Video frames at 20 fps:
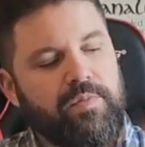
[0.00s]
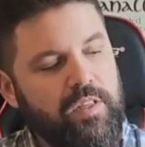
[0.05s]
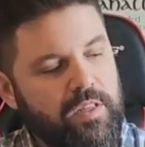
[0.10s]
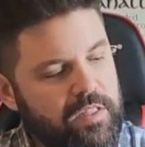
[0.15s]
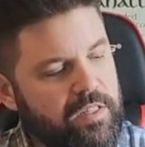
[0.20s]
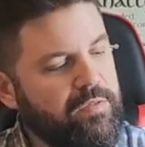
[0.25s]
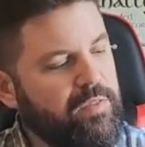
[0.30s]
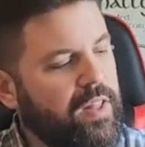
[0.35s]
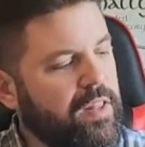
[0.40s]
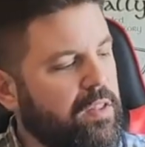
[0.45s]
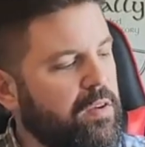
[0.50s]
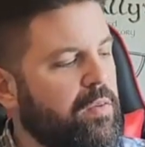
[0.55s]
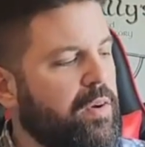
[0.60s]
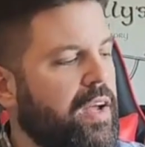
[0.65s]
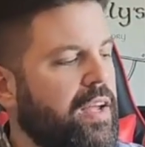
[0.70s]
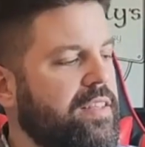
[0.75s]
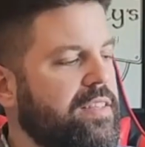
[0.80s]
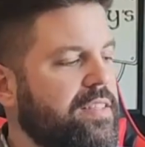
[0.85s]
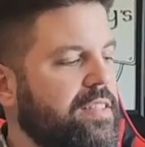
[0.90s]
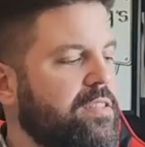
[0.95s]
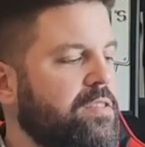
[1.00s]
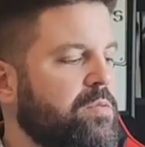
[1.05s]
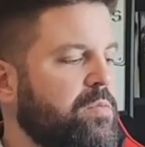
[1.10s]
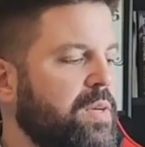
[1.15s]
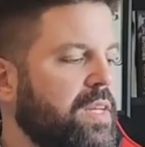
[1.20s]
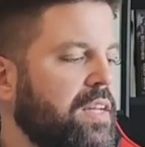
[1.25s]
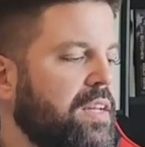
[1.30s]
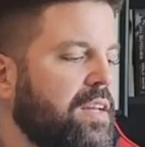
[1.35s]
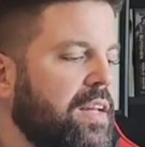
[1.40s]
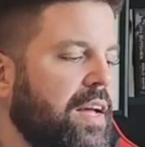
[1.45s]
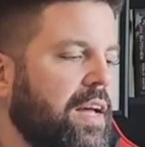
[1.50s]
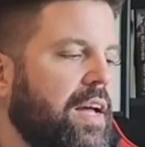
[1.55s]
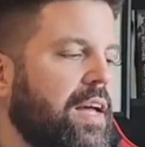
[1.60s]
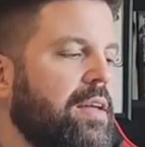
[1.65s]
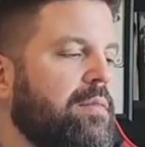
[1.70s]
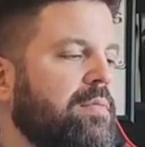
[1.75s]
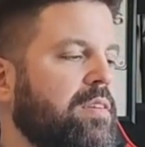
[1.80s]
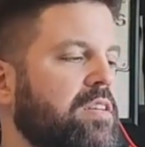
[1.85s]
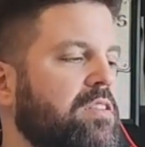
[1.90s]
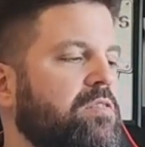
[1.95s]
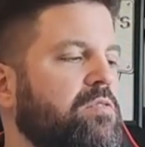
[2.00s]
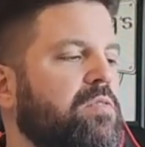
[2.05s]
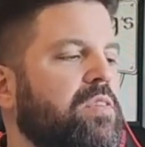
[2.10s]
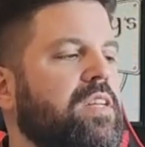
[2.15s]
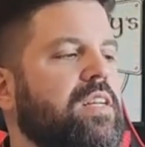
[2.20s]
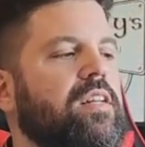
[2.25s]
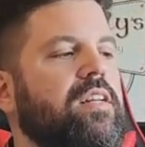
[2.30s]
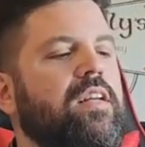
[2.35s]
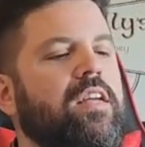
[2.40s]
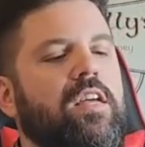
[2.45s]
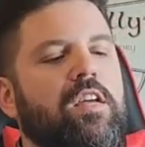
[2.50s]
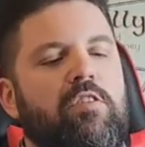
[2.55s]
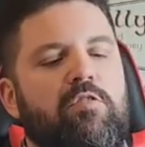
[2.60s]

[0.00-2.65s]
Novella-wise this week, I am going to read